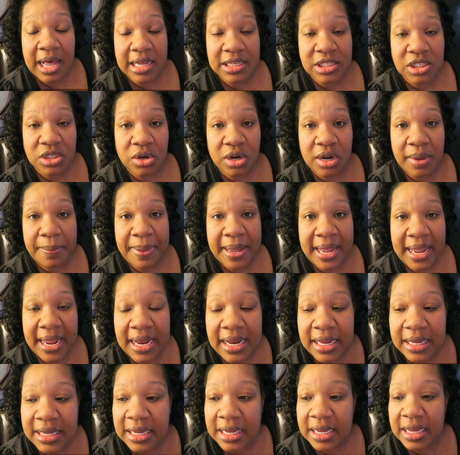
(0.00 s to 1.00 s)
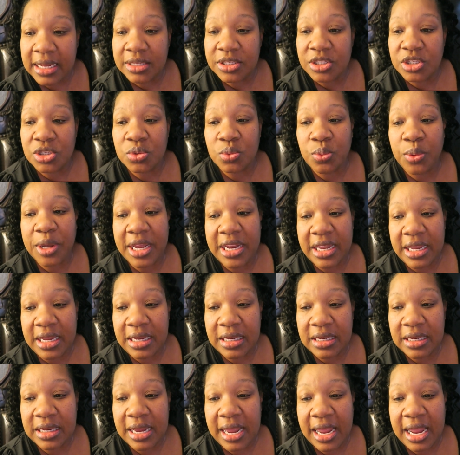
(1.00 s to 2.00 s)
I started panicking,
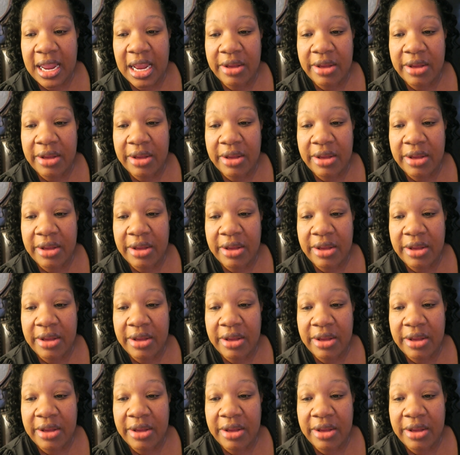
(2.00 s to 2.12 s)
sweating,